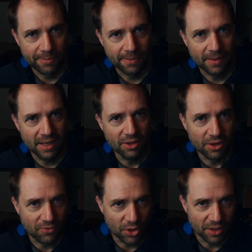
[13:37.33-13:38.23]
I
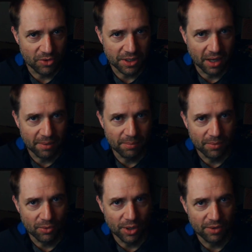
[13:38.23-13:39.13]
look for it every time
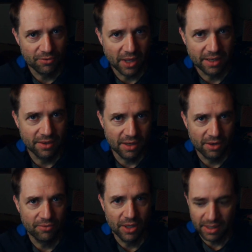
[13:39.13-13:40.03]
we're on a flight out
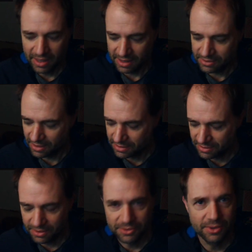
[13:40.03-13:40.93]
of LAX because
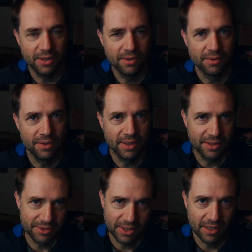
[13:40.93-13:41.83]
usually you get
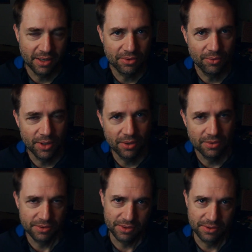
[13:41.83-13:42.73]
to see it out the window.
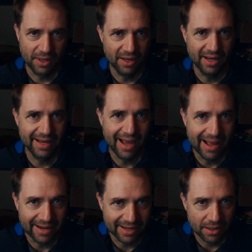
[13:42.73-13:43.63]
It's just an
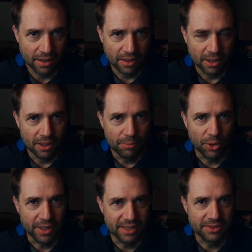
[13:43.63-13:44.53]
iconic,
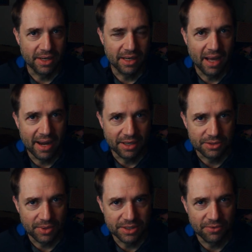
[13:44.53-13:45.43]
boy, that's an iconic
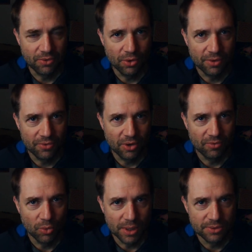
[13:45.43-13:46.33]
stretch of road if there
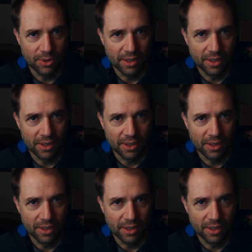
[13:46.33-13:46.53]
ever was one.